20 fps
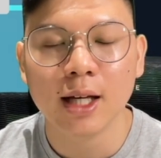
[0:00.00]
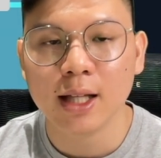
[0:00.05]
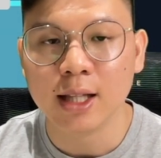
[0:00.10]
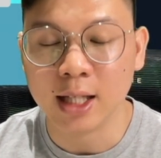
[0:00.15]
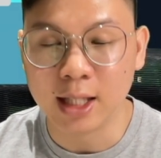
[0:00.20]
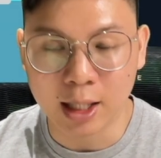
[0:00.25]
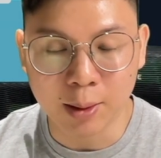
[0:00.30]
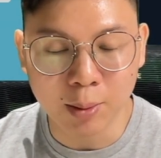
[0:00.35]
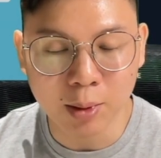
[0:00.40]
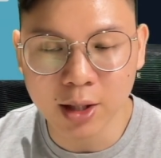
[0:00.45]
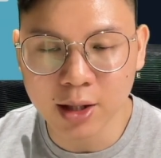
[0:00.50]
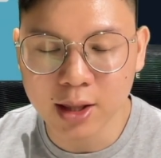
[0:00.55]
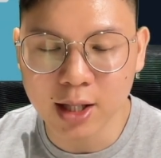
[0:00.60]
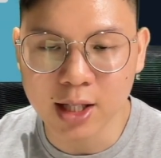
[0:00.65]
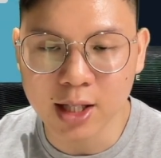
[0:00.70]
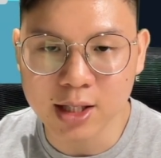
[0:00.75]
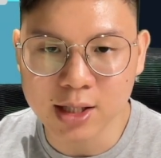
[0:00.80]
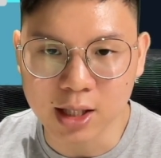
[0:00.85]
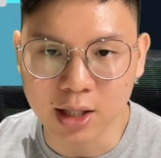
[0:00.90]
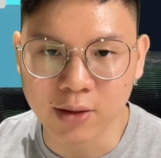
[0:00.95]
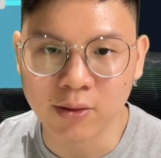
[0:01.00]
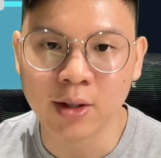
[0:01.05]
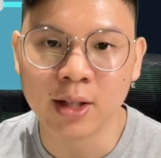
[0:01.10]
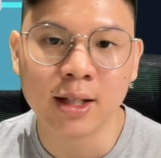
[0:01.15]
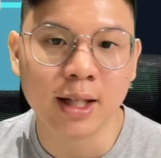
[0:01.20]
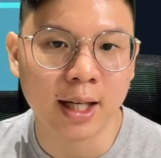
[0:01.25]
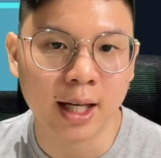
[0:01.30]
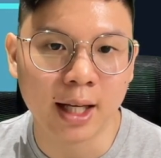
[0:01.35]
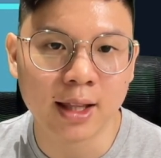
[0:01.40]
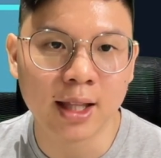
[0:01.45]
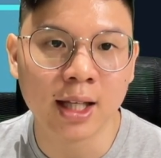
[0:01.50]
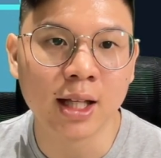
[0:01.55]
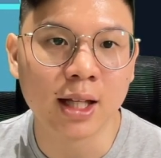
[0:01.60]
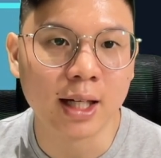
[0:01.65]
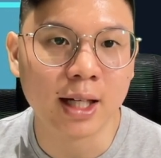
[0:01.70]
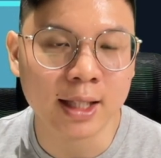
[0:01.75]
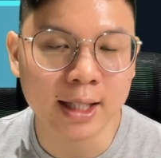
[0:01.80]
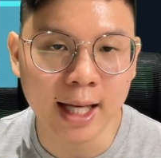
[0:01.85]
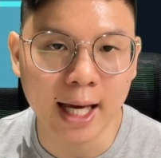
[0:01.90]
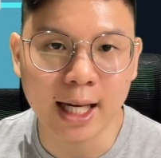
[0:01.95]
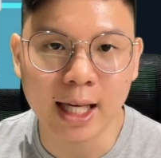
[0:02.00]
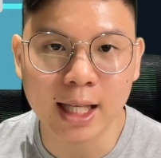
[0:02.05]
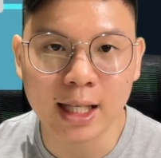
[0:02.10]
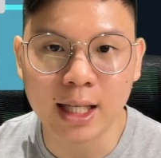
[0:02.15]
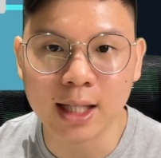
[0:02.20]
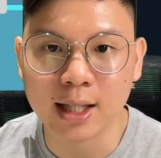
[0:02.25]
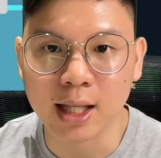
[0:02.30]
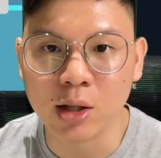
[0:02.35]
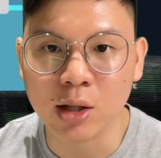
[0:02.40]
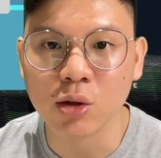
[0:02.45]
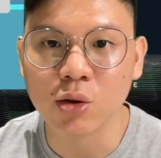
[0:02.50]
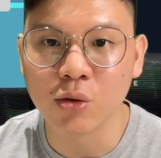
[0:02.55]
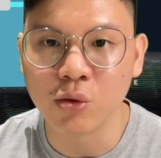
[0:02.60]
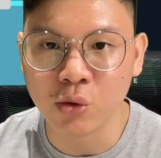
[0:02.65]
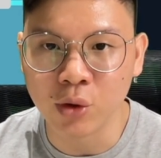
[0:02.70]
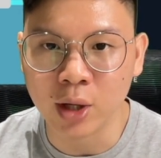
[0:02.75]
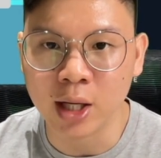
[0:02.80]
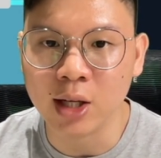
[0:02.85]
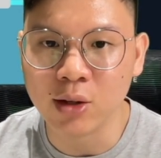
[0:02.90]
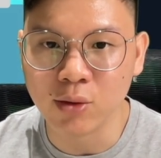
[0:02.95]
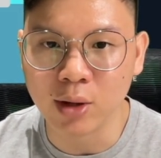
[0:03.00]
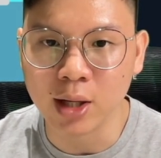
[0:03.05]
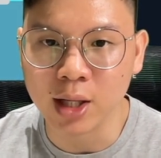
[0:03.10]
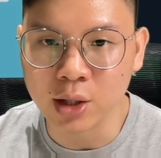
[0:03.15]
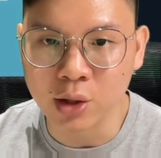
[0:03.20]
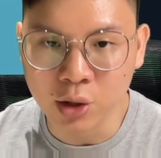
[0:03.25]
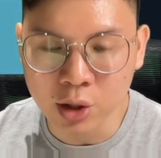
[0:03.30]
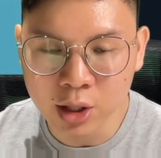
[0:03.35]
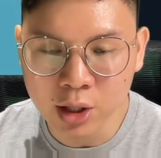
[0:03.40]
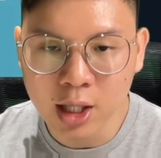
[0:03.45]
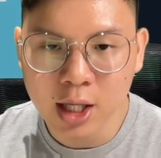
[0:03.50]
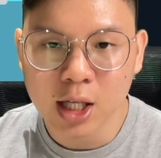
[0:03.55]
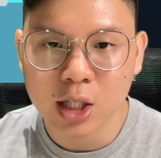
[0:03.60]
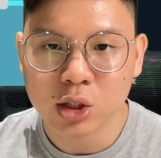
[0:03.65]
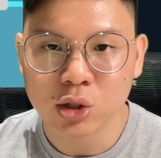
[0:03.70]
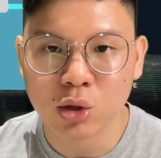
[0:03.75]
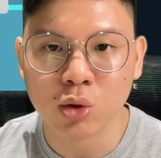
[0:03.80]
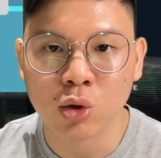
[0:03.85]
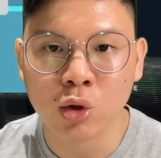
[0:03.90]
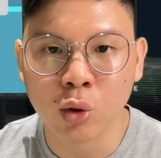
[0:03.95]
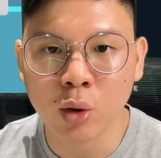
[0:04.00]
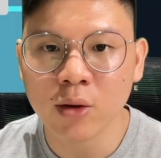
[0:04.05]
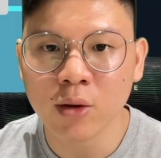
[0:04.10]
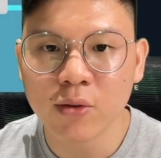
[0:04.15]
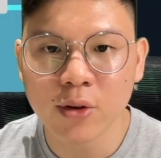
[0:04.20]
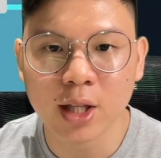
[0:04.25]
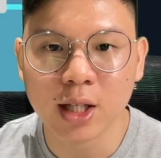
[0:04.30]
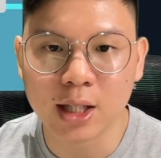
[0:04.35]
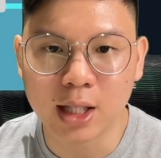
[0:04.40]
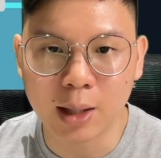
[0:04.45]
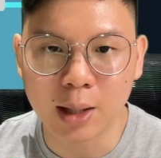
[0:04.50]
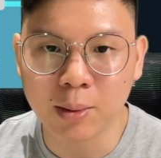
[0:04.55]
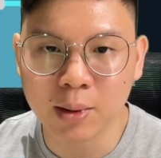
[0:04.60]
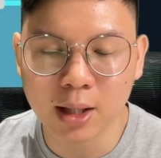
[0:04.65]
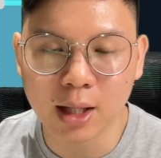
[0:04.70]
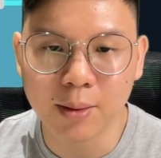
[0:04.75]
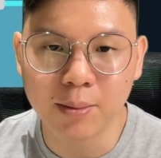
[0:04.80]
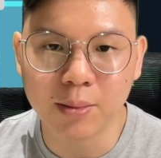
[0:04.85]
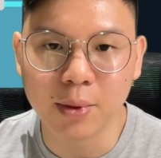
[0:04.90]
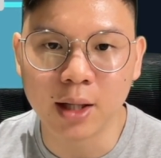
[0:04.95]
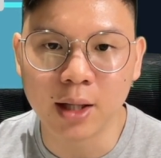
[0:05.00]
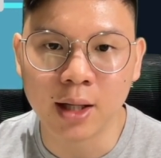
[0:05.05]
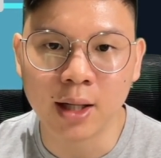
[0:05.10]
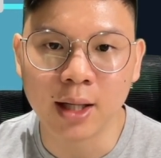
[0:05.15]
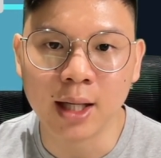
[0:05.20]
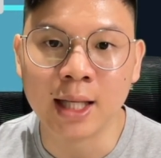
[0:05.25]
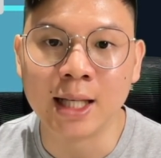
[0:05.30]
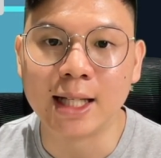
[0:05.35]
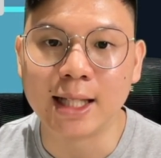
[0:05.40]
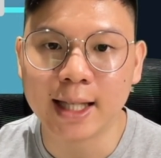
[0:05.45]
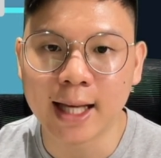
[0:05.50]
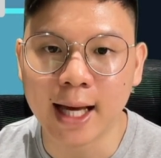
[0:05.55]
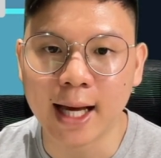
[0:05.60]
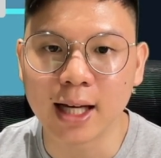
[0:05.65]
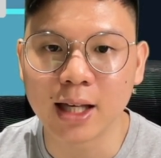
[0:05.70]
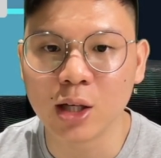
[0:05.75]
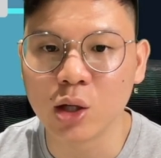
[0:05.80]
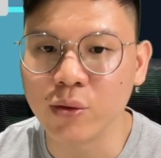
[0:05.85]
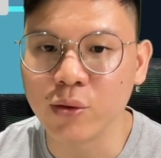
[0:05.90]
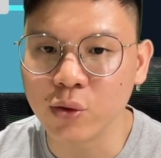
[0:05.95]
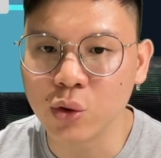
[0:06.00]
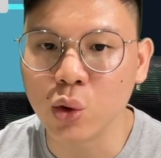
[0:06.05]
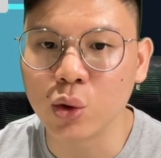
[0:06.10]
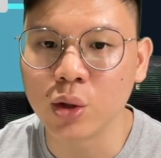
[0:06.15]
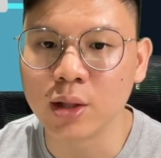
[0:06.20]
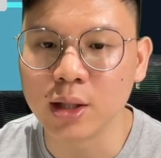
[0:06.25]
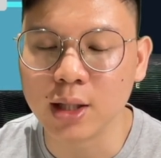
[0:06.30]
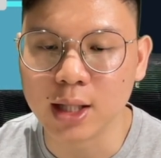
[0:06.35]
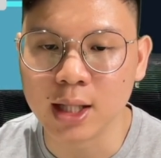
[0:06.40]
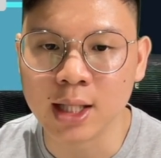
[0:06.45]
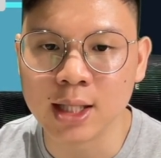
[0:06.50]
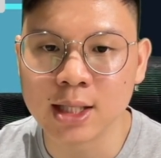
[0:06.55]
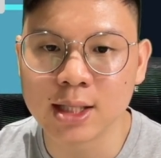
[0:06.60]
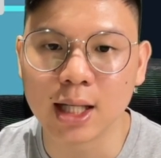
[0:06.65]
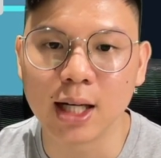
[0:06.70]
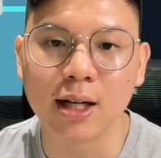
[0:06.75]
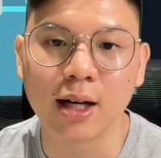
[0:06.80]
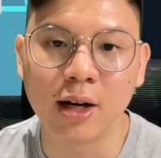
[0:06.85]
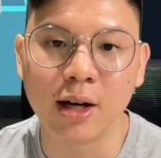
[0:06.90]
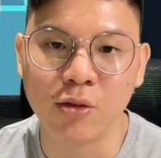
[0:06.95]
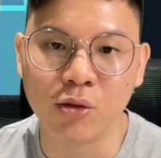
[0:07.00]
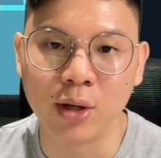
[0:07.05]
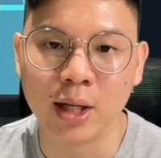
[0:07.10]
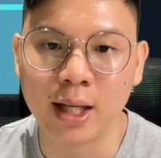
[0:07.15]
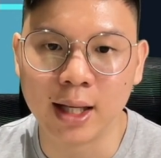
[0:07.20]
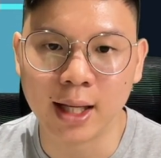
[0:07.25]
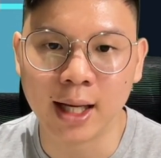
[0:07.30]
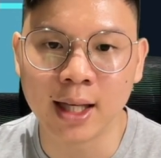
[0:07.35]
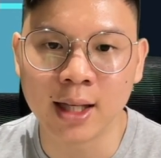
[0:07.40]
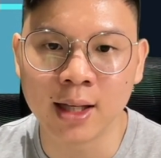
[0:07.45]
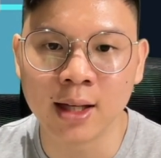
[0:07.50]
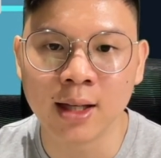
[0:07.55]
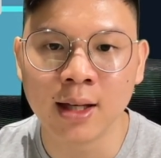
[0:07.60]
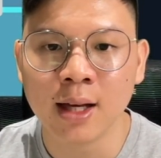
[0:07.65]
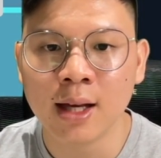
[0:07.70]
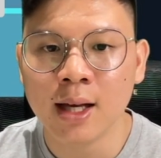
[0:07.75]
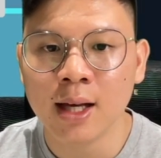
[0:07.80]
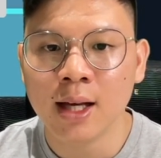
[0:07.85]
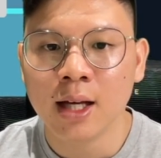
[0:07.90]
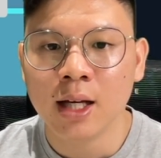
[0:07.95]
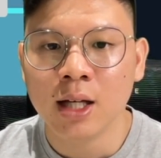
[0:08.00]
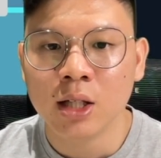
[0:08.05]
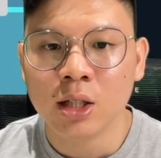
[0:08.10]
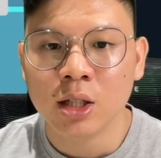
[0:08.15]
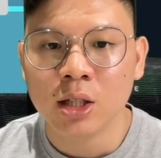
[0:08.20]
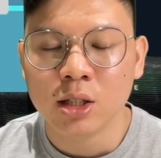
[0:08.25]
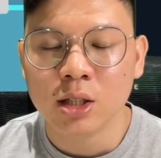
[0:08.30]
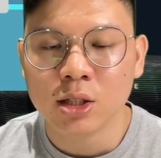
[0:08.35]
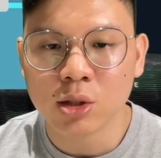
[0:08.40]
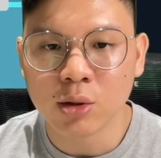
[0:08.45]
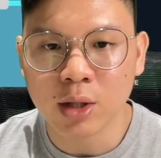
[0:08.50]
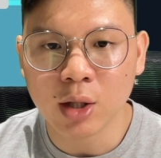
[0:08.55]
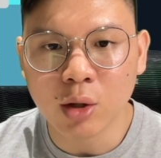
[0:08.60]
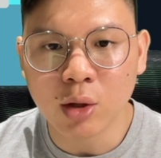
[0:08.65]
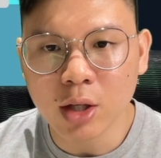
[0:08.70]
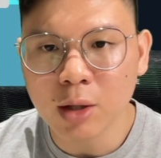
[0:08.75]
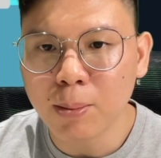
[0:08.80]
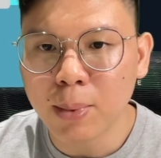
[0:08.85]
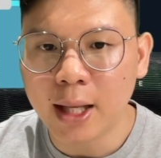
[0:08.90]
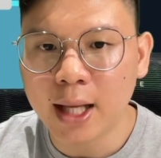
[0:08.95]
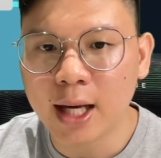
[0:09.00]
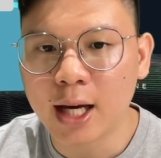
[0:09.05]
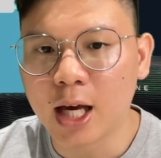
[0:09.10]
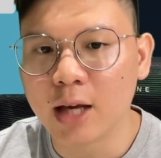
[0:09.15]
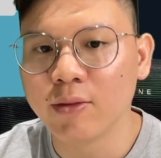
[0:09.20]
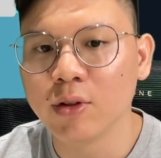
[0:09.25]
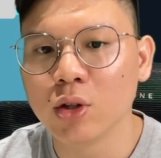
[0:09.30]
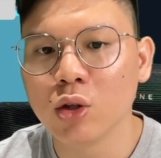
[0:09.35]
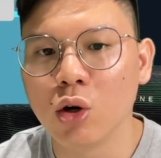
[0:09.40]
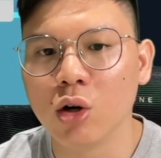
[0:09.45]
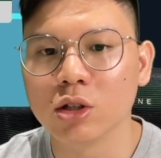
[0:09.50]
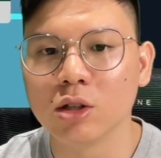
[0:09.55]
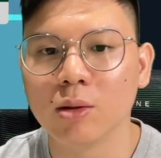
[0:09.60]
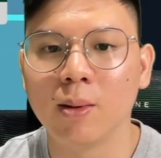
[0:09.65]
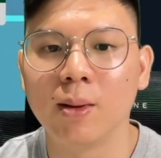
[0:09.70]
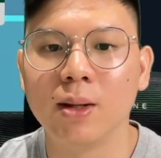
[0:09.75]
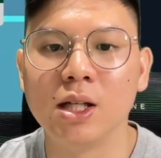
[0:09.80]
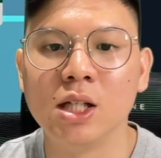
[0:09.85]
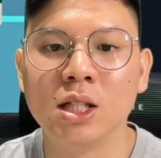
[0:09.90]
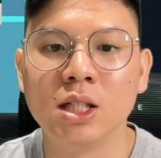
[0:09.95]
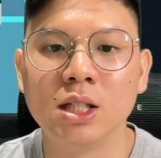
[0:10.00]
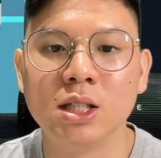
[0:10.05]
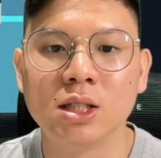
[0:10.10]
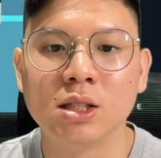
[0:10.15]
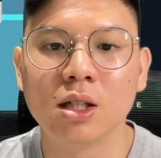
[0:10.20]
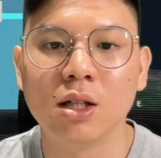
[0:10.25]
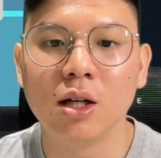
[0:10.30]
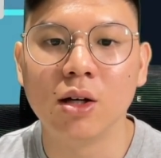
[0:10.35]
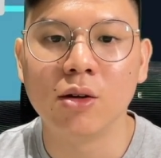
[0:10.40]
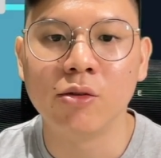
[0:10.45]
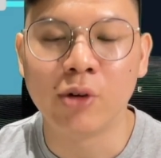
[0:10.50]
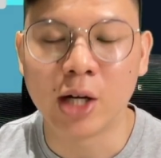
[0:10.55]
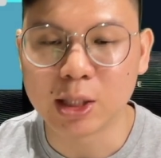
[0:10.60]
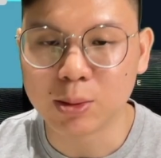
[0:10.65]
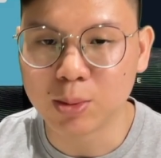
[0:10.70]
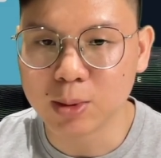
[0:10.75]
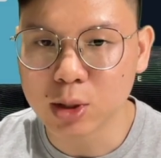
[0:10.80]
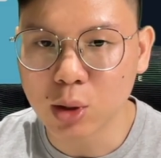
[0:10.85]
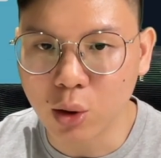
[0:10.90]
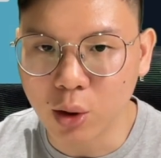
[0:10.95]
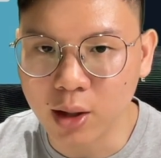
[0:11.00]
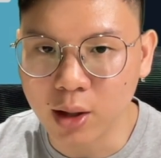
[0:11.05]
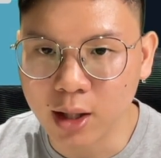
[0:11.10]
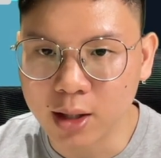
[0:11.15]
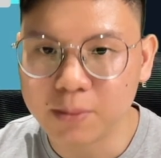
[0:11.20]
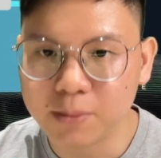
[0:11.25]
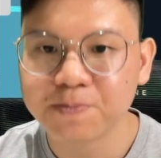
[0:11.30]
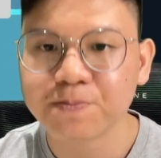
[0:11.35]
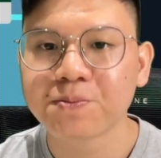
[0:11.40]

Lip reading: they doubled in 37, and I think attackingly they look really, really good. So going for the double up in attack here of Gordon and Isak, I really like it. So the only player I haven't talked about is Rasmus Højlund.